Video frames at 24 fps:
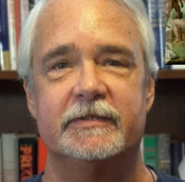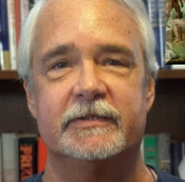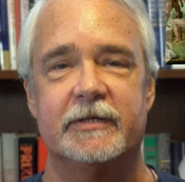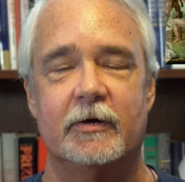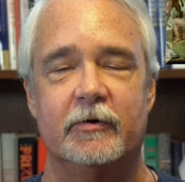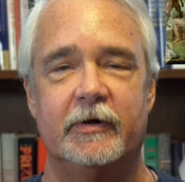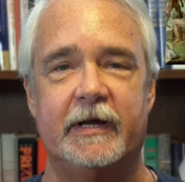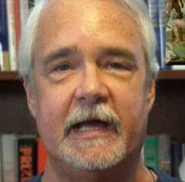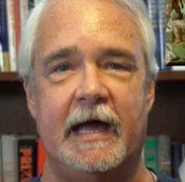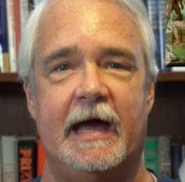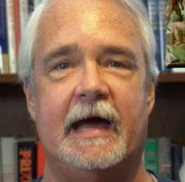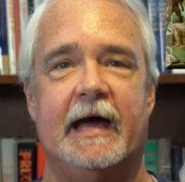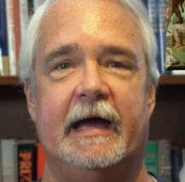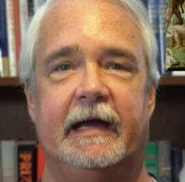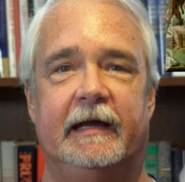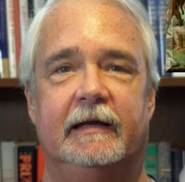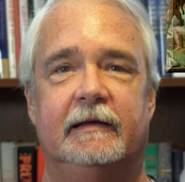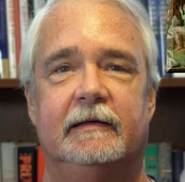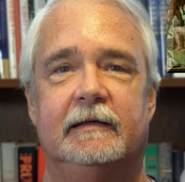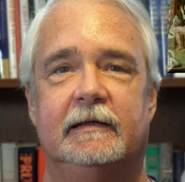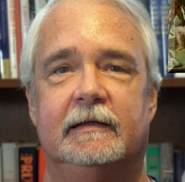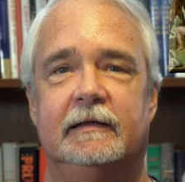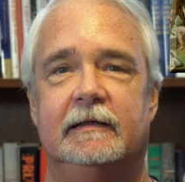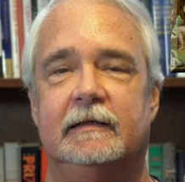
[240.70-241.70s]
is
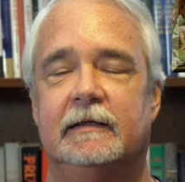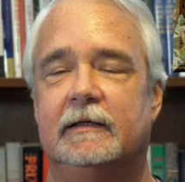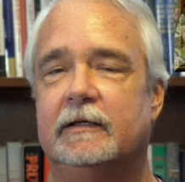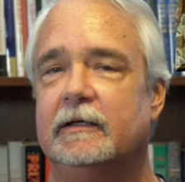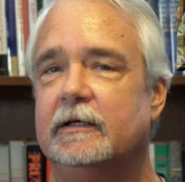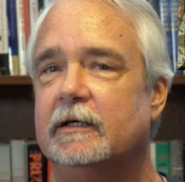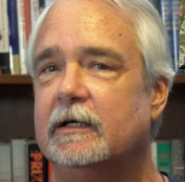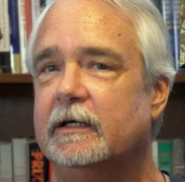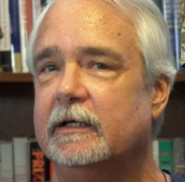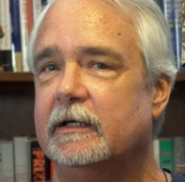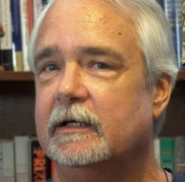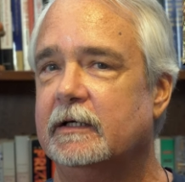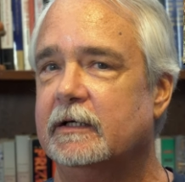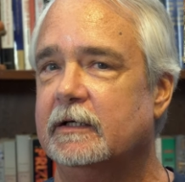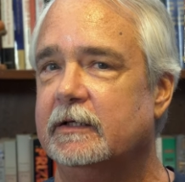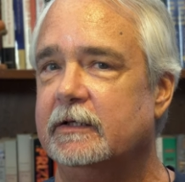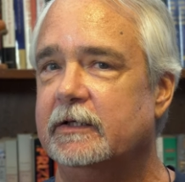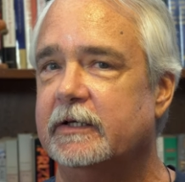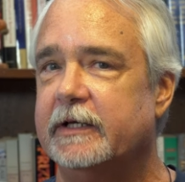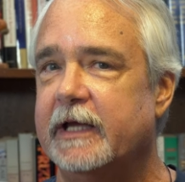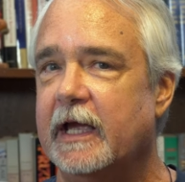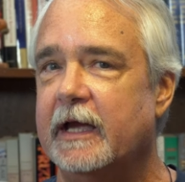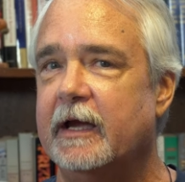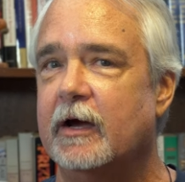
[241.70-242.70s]
okay.
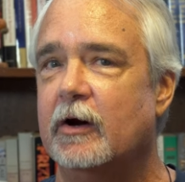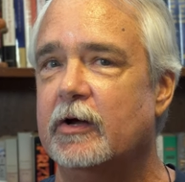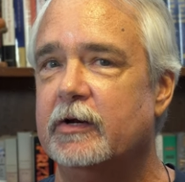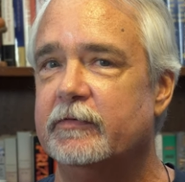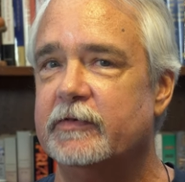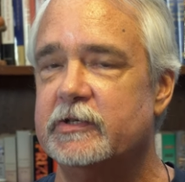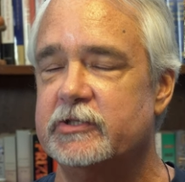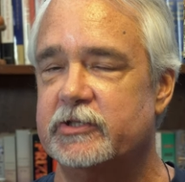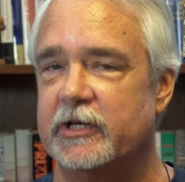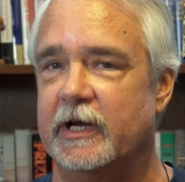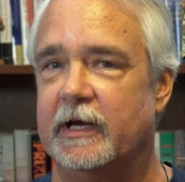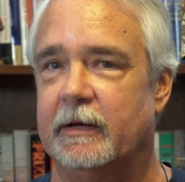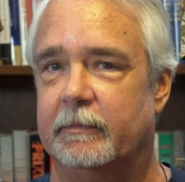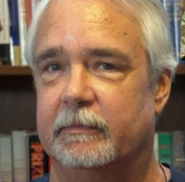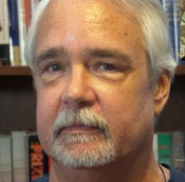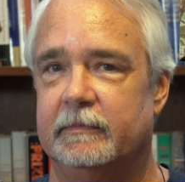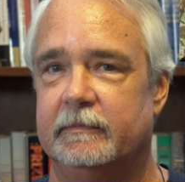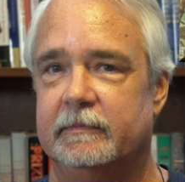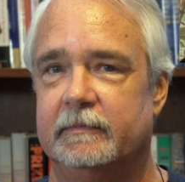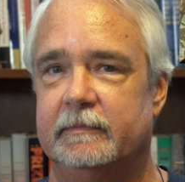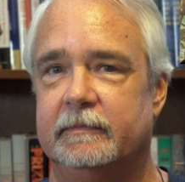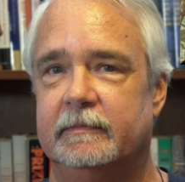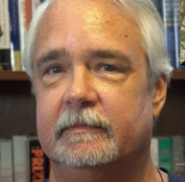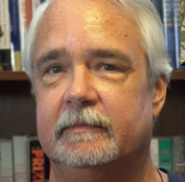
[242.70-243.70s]
You can't go to the gym.
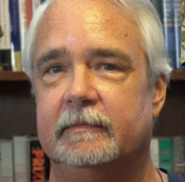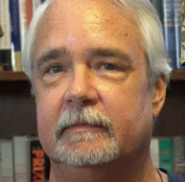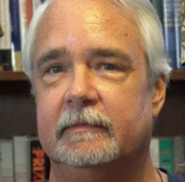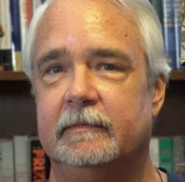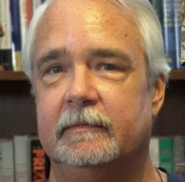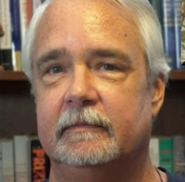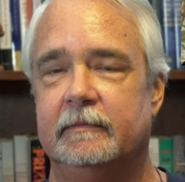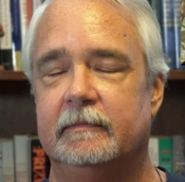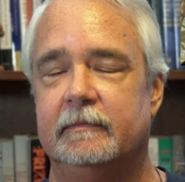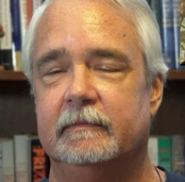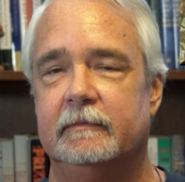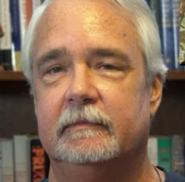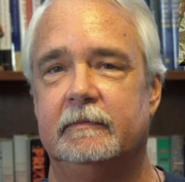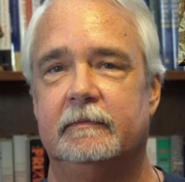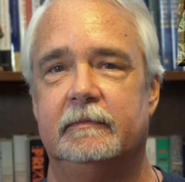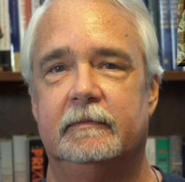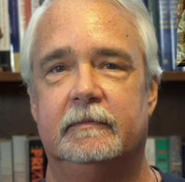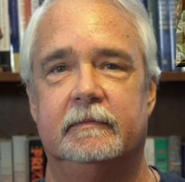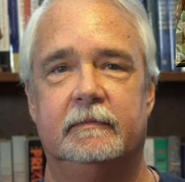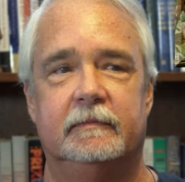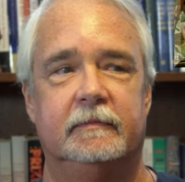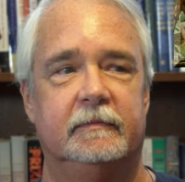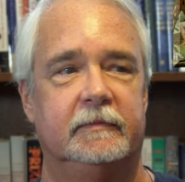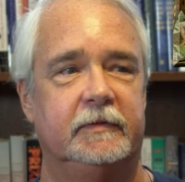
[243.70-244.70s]

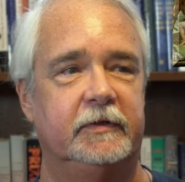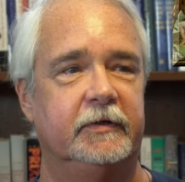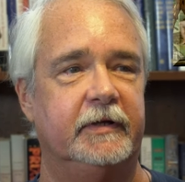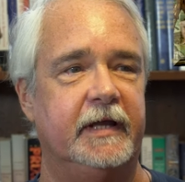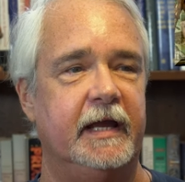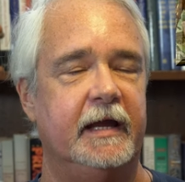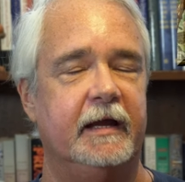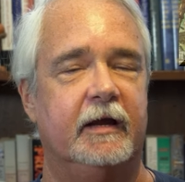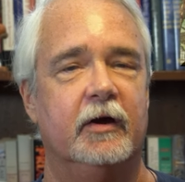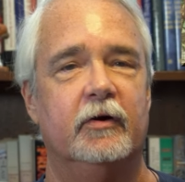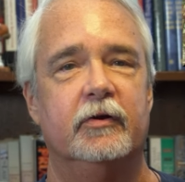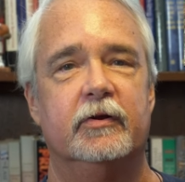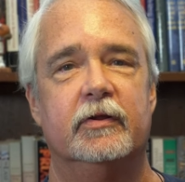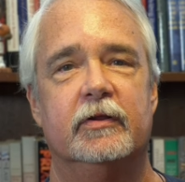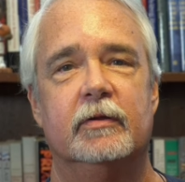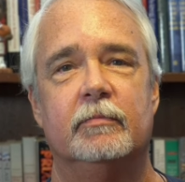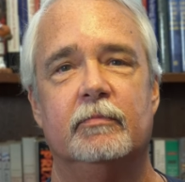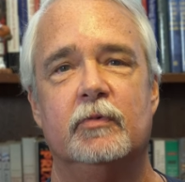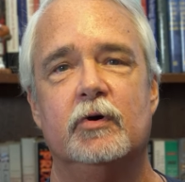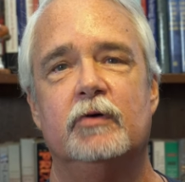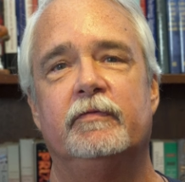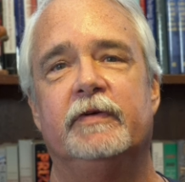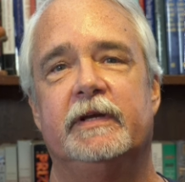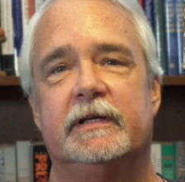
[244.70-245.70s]
You can't go to the
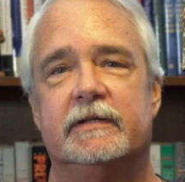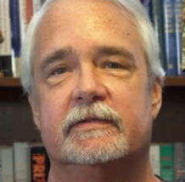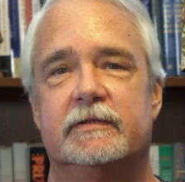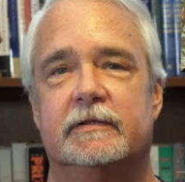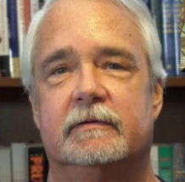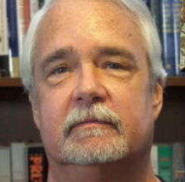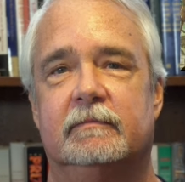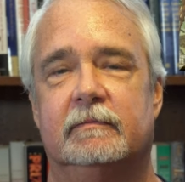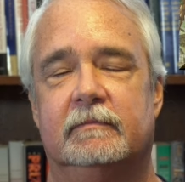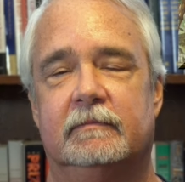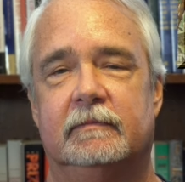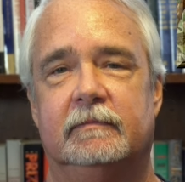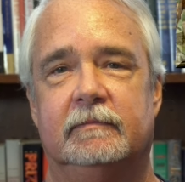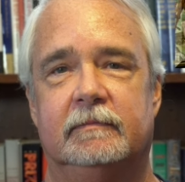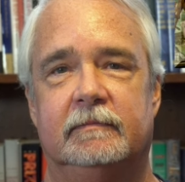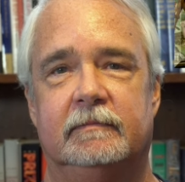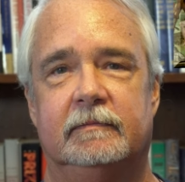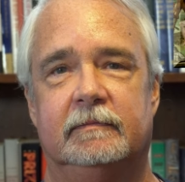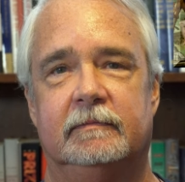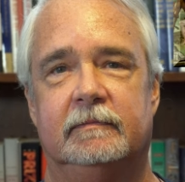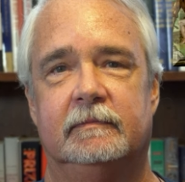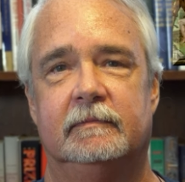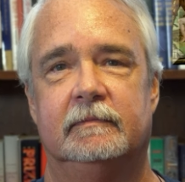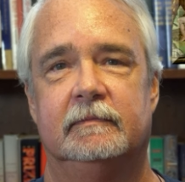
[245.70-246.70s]
movies.
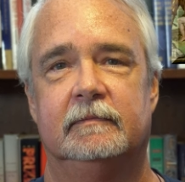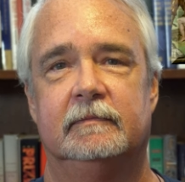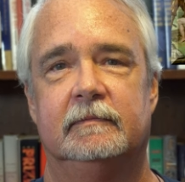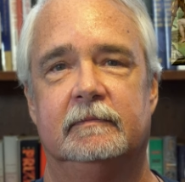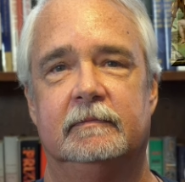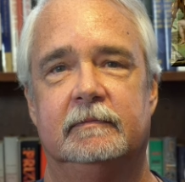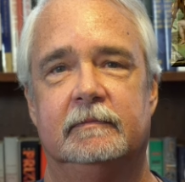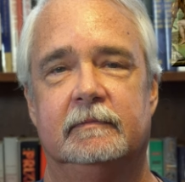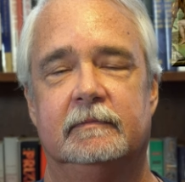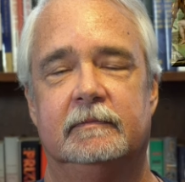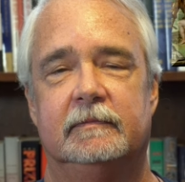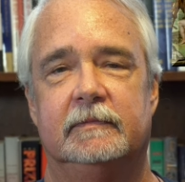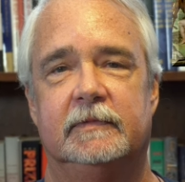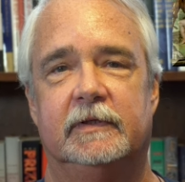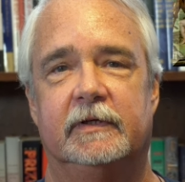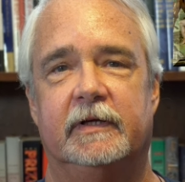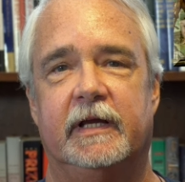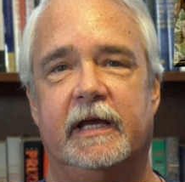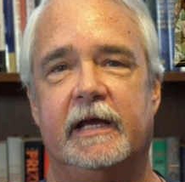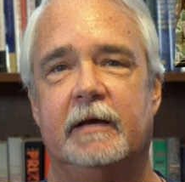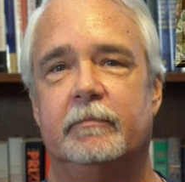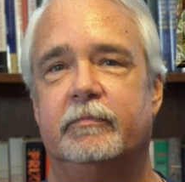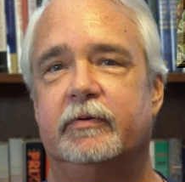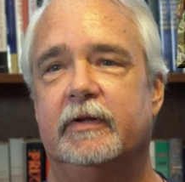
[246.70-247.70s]
You
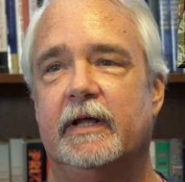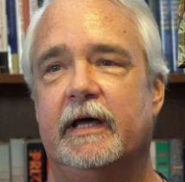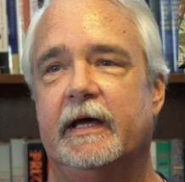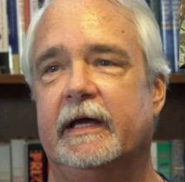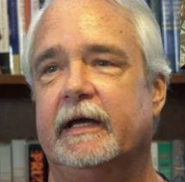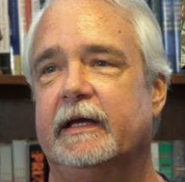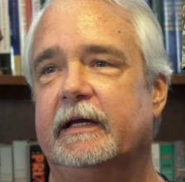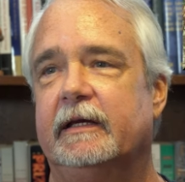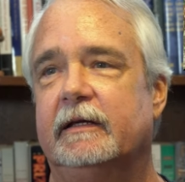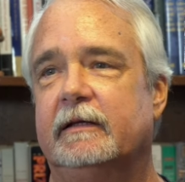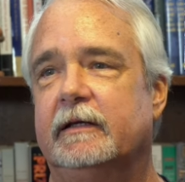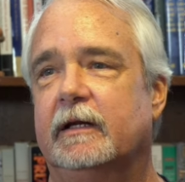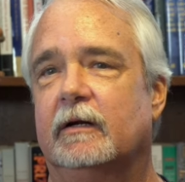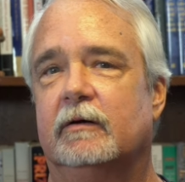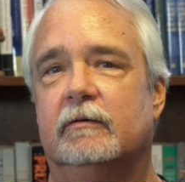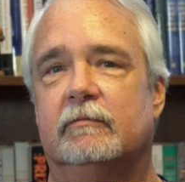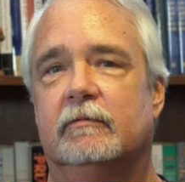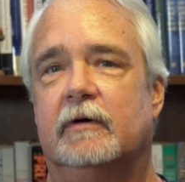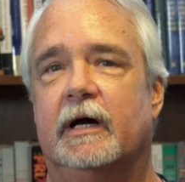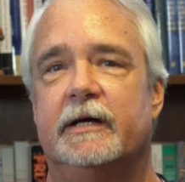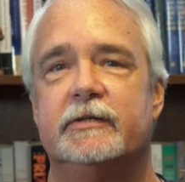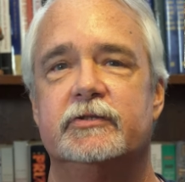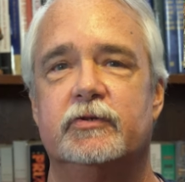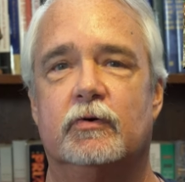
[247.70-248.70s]
can't play, you
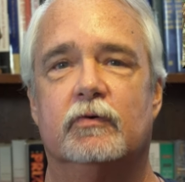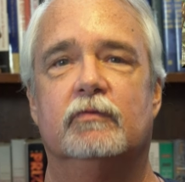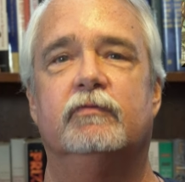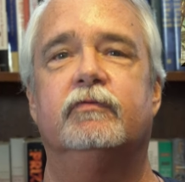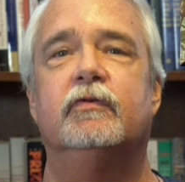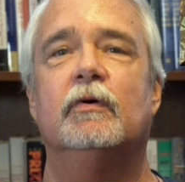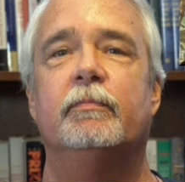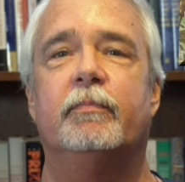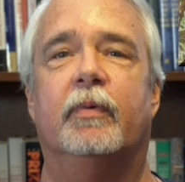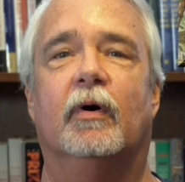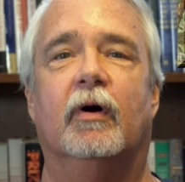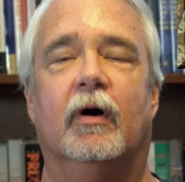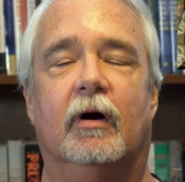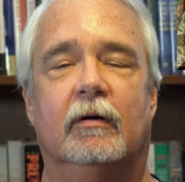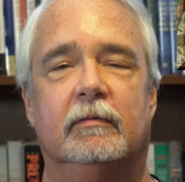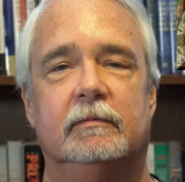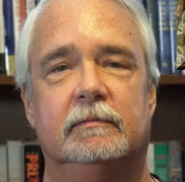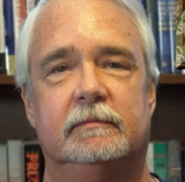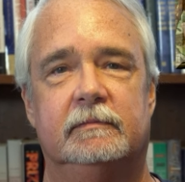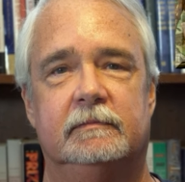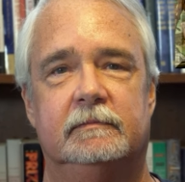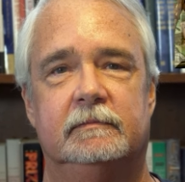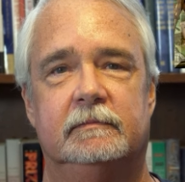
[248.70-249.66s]
know, high school football.